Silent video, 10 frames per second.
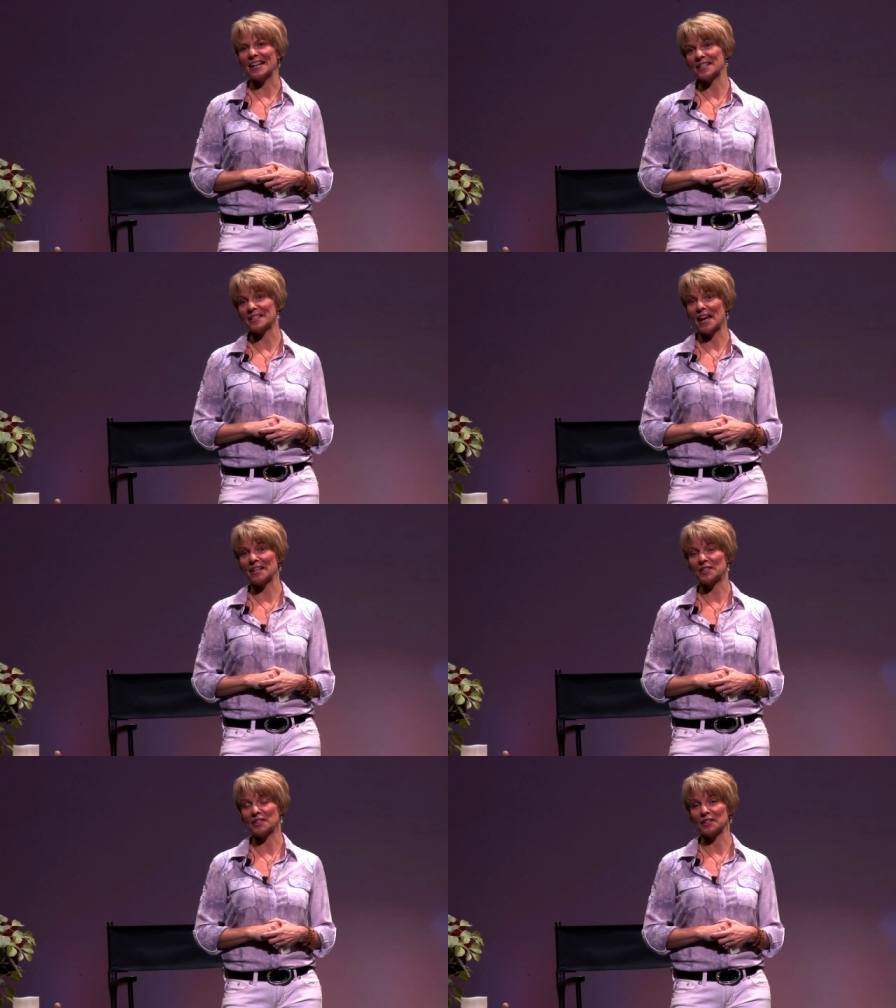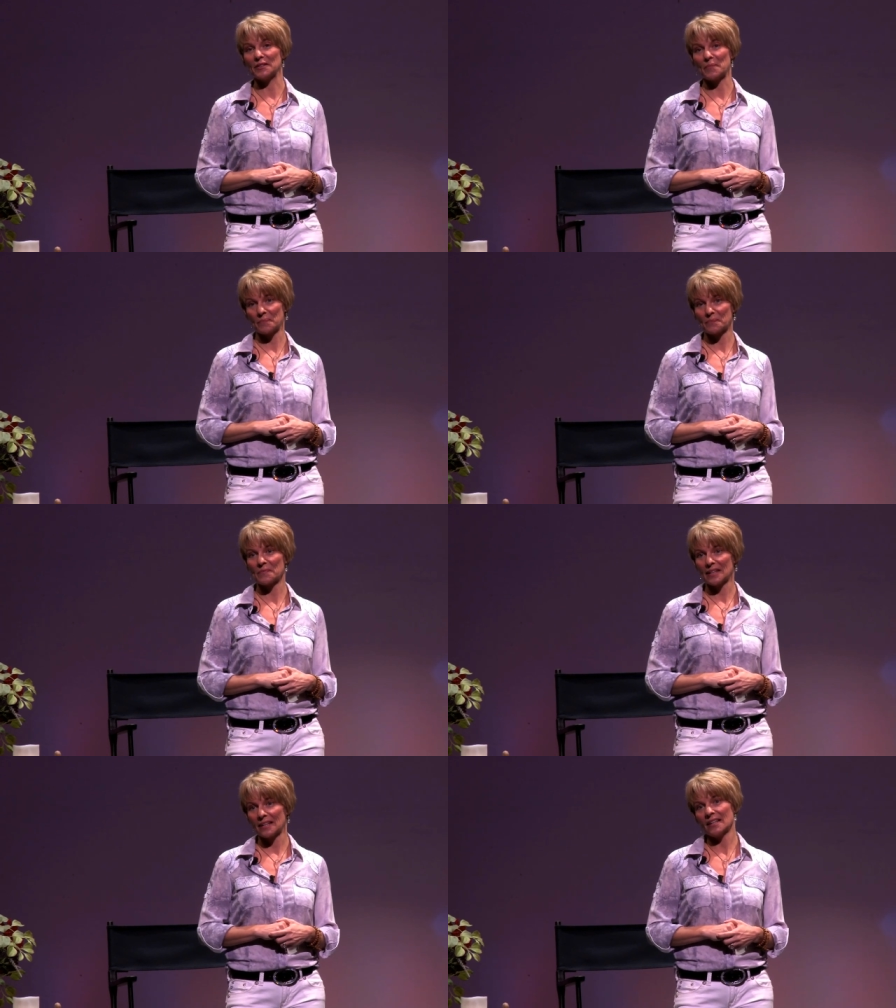I decided to
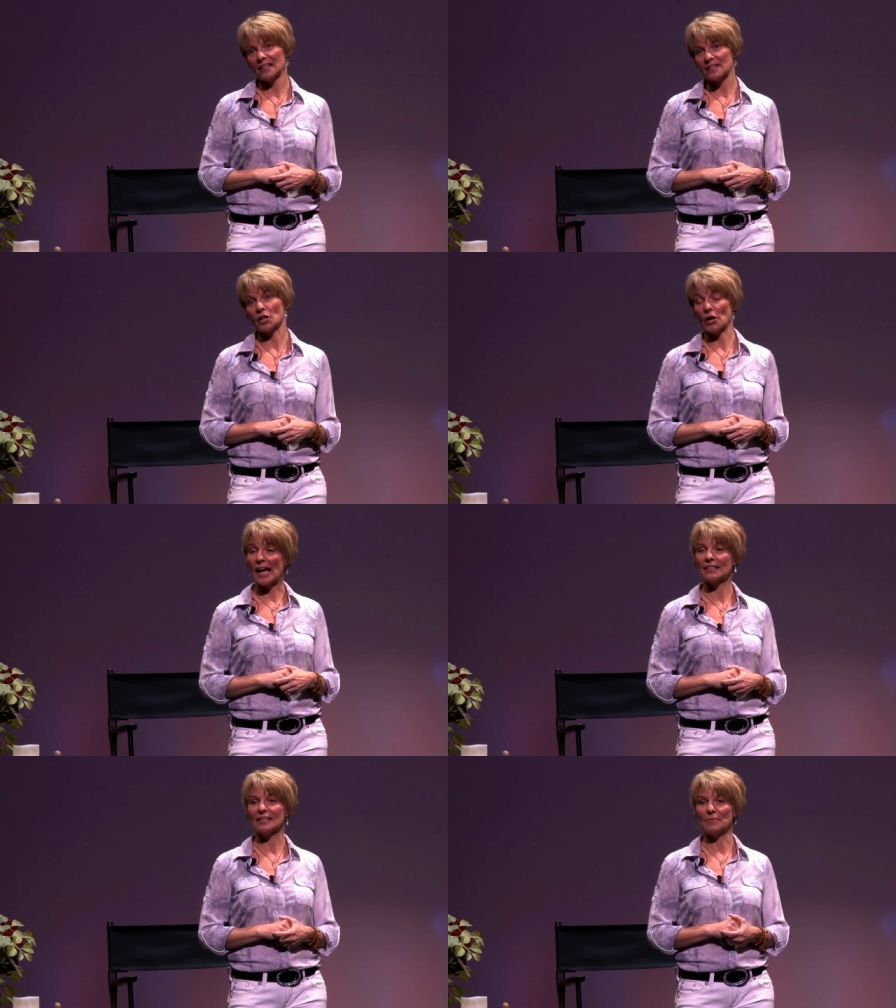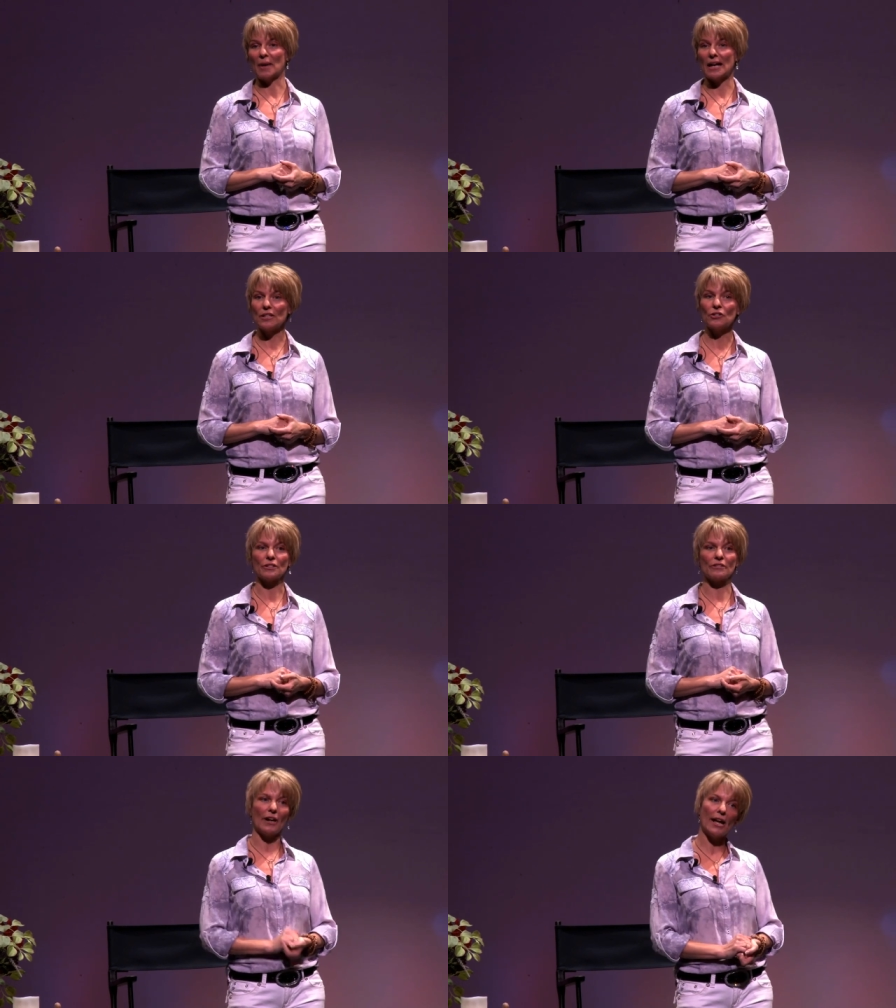start asking my
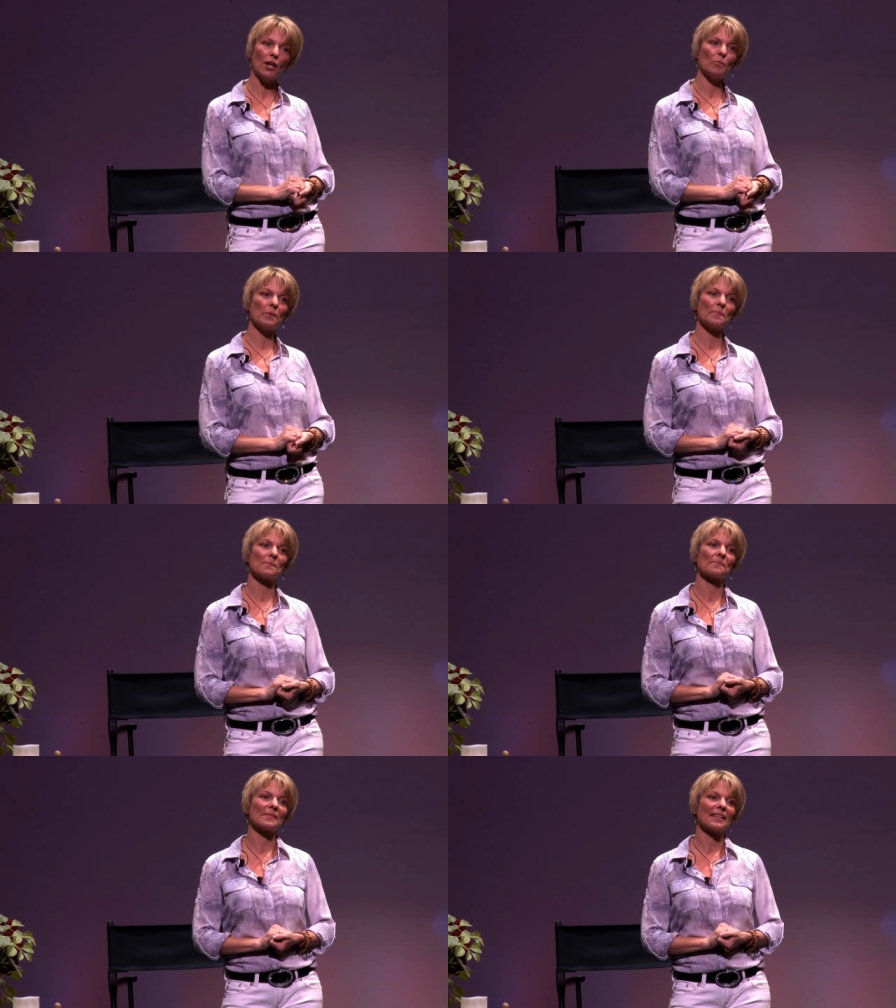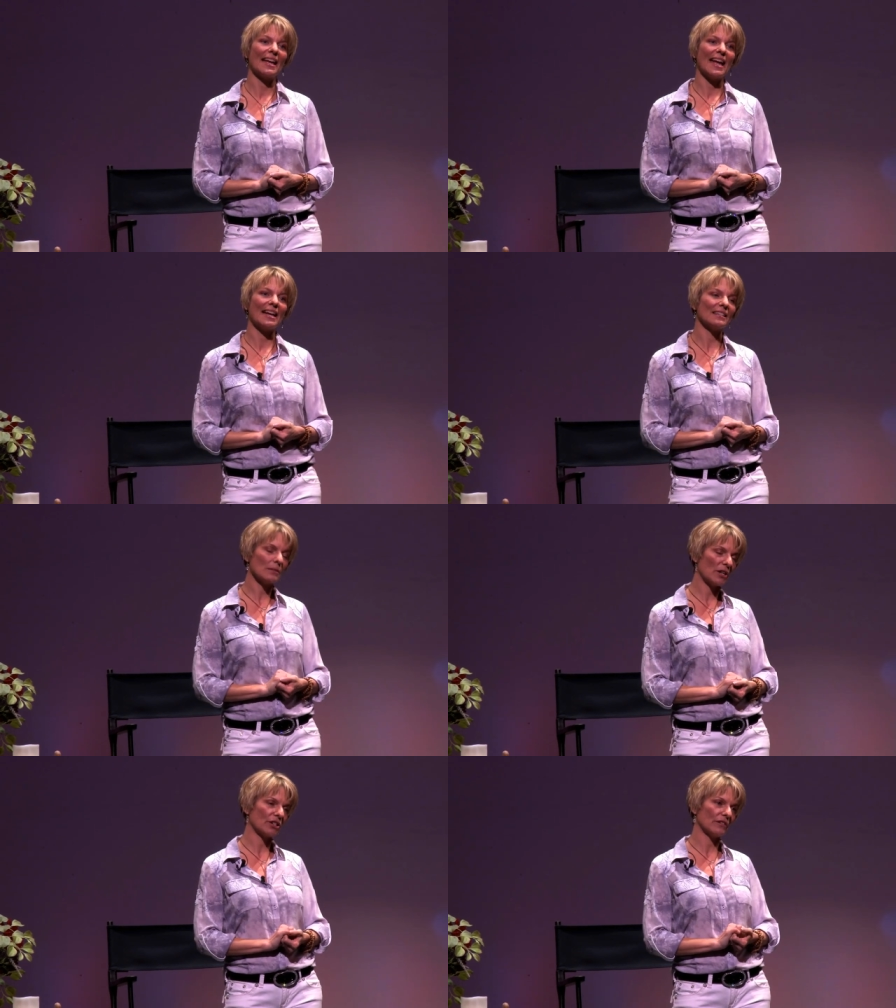angels for help, and
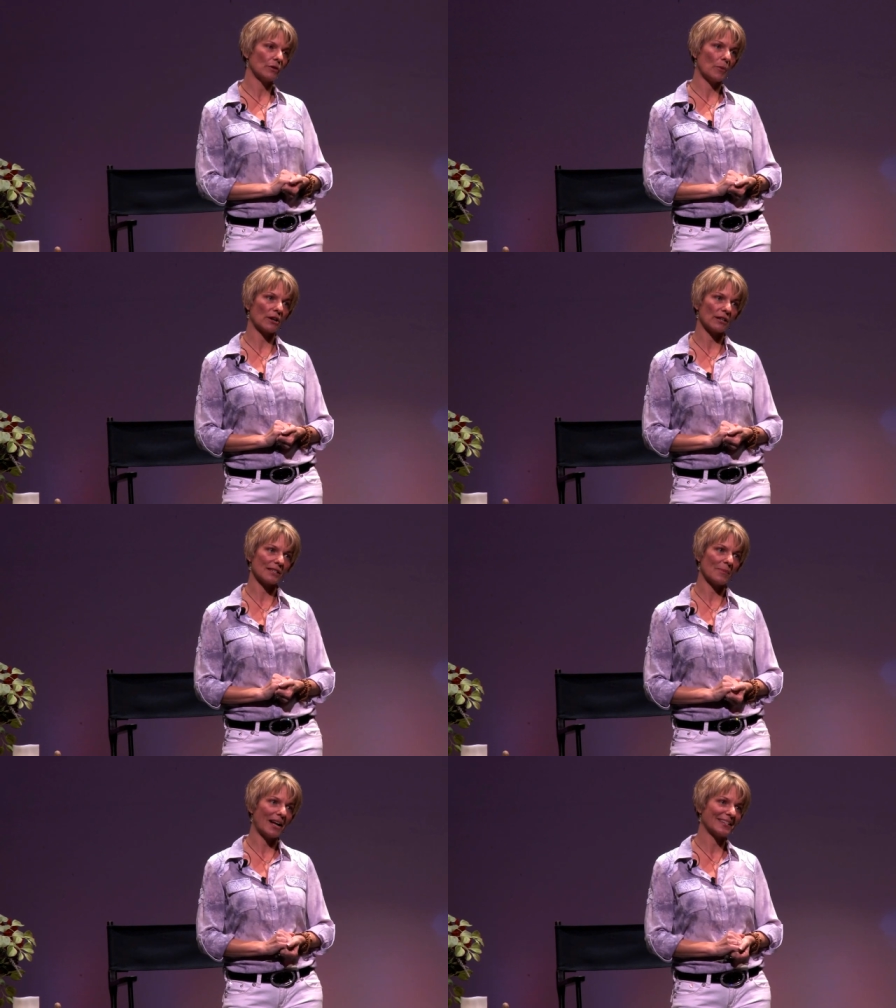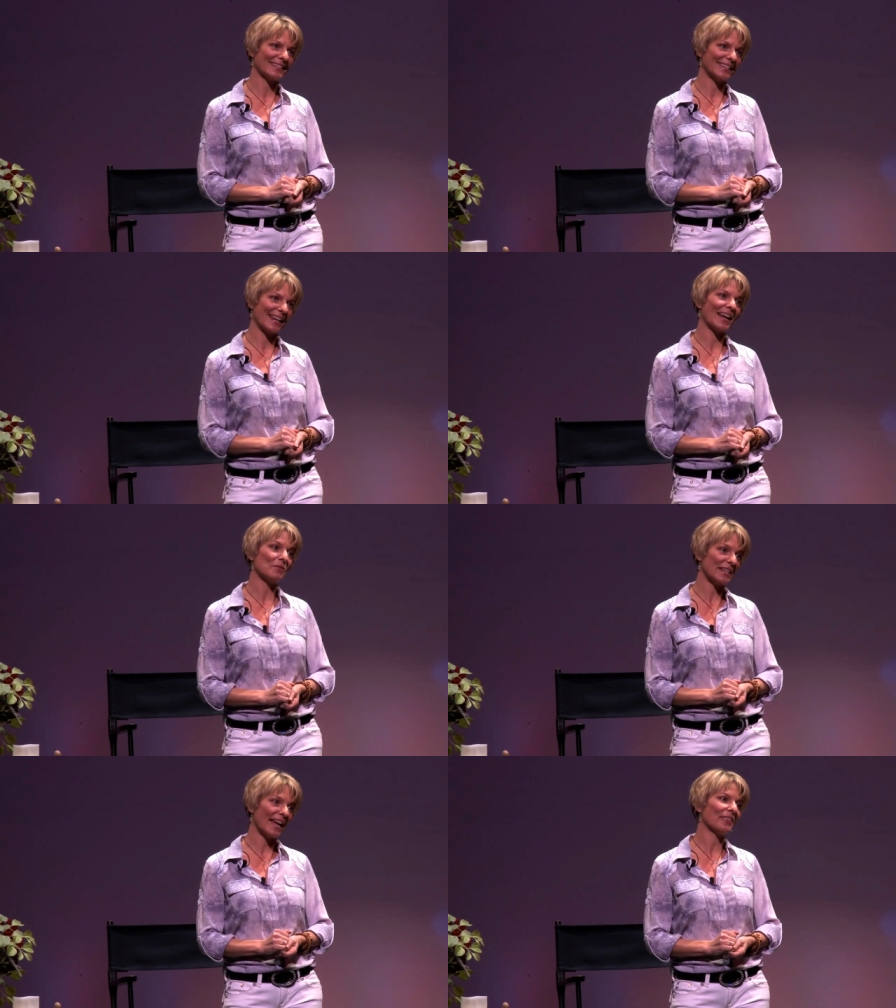especially for parking spots. And I
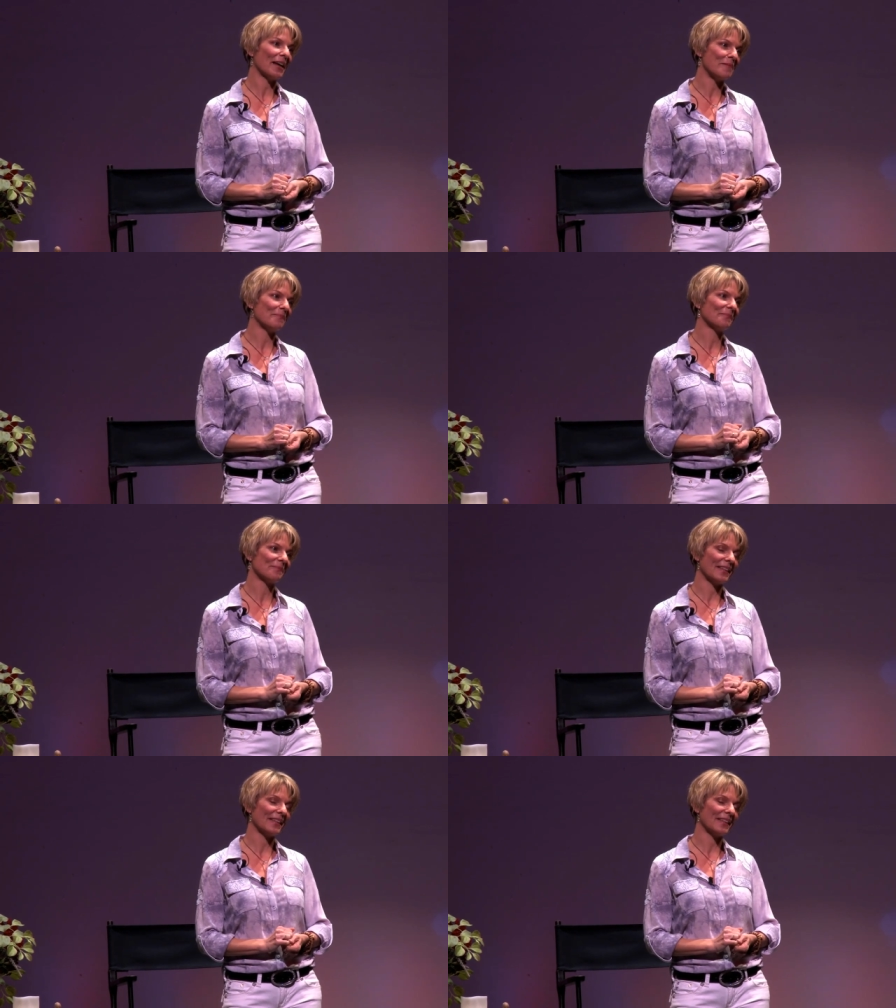would get them.